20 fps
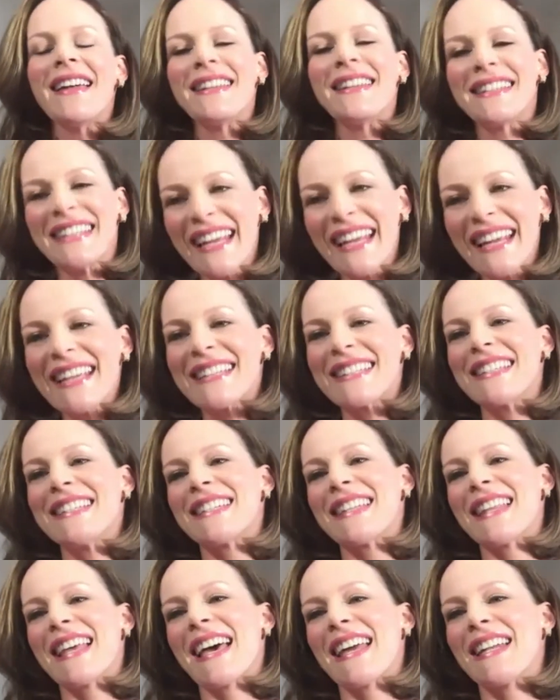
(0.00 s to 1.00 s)
Take us
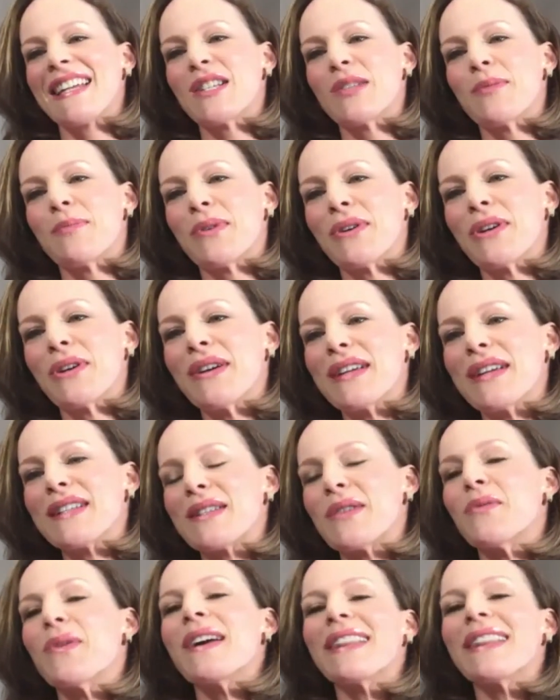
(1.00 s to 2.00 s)
into that experience
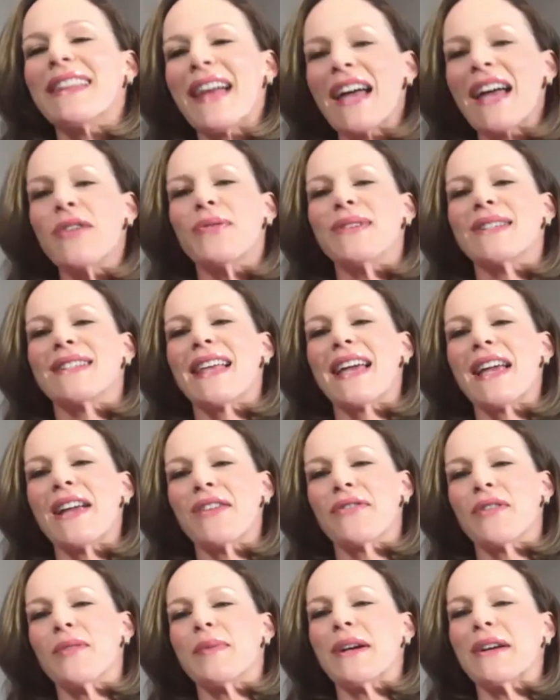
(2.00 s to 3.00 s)
and what life was like
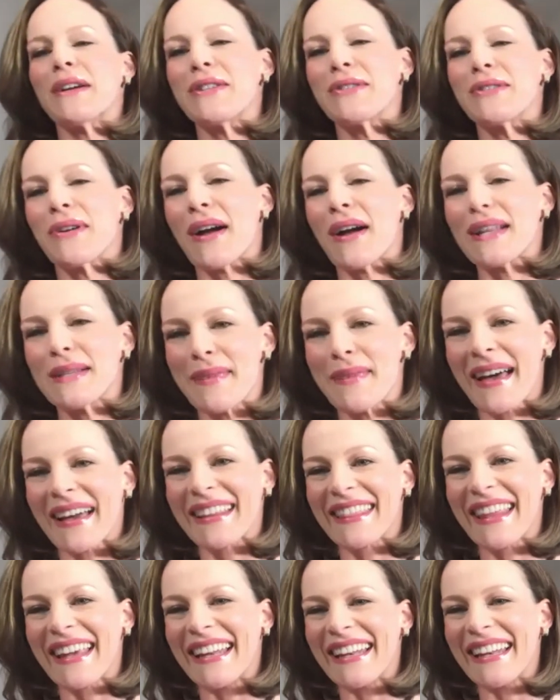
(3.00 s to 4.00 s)
for Barry Trotz back
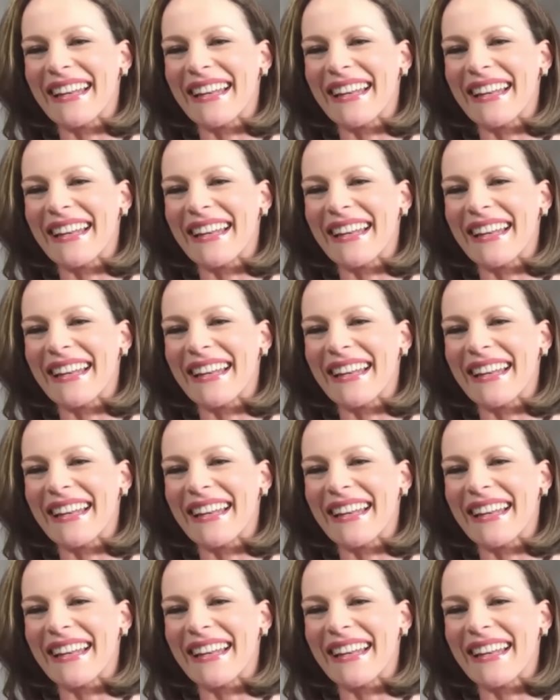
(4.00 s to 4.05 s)
then.